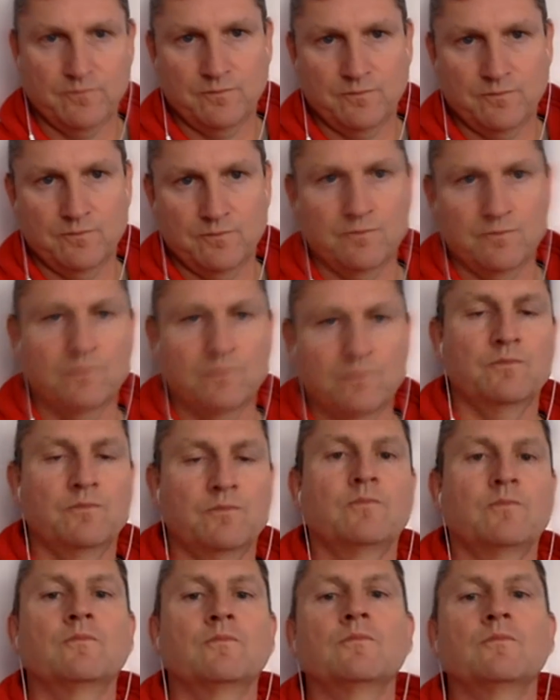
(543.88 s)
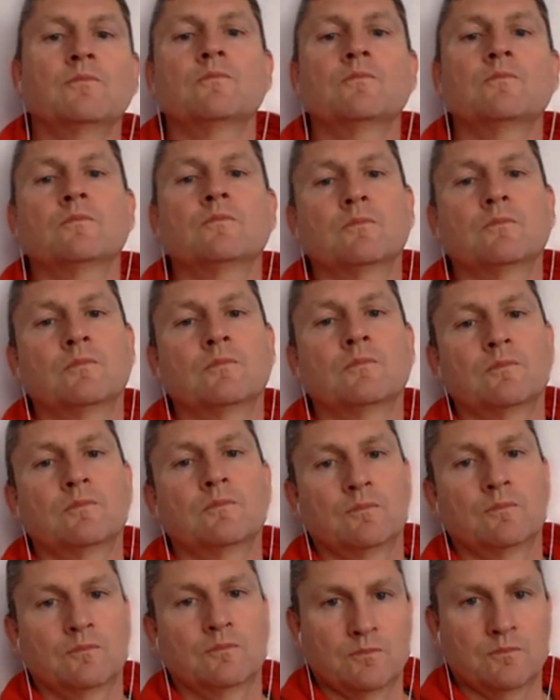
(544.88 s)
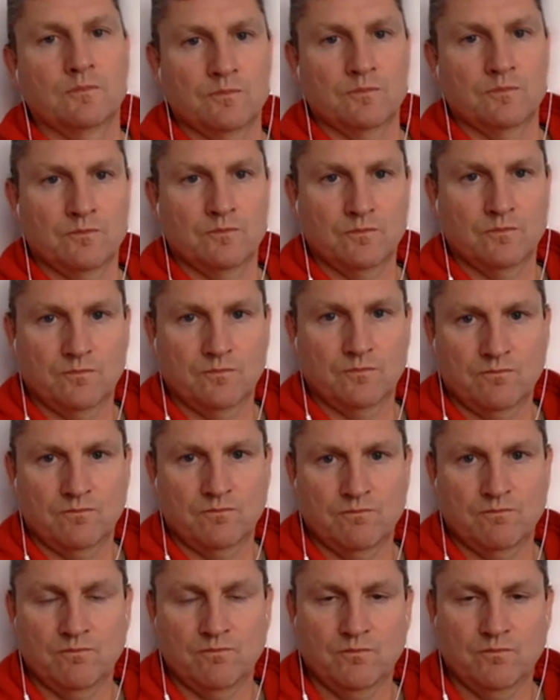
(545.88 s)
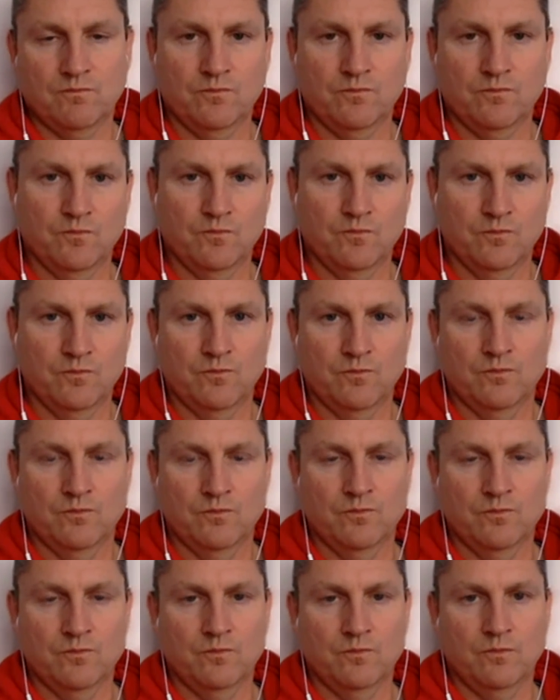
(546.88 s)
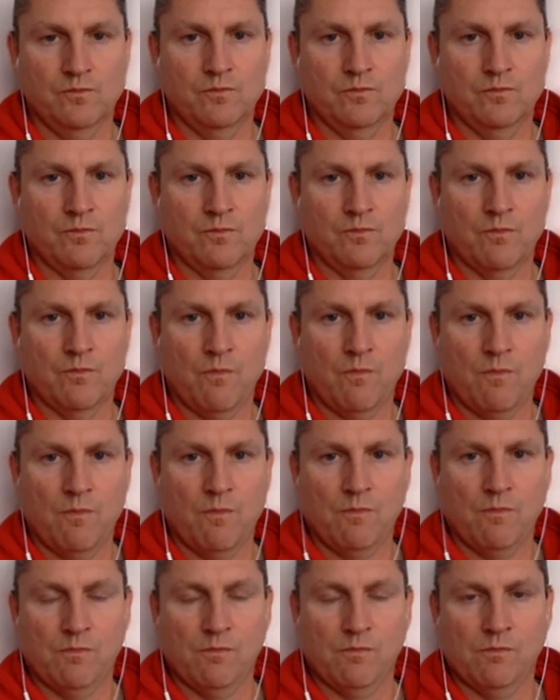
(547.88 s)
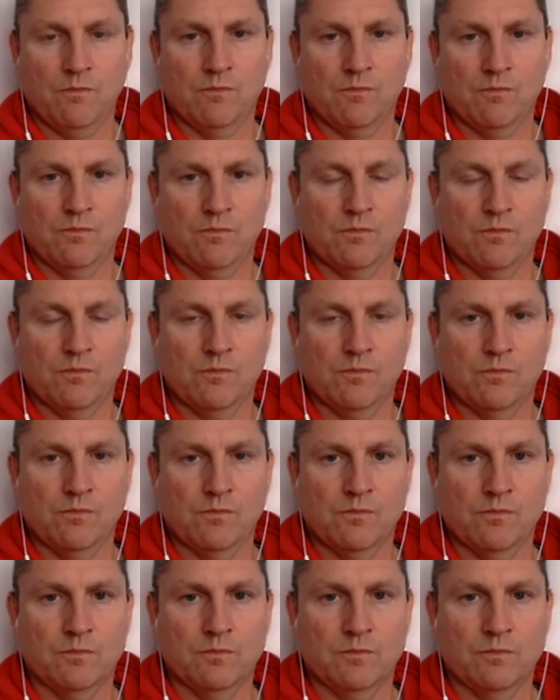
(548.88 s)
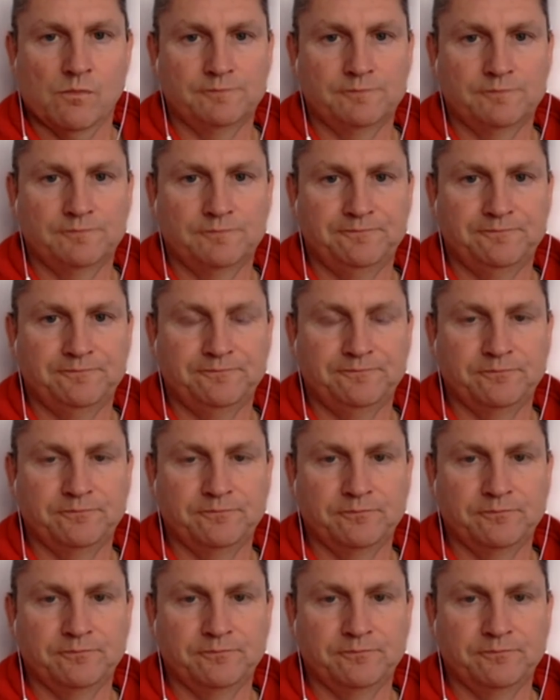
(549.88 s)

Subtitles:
[no speech]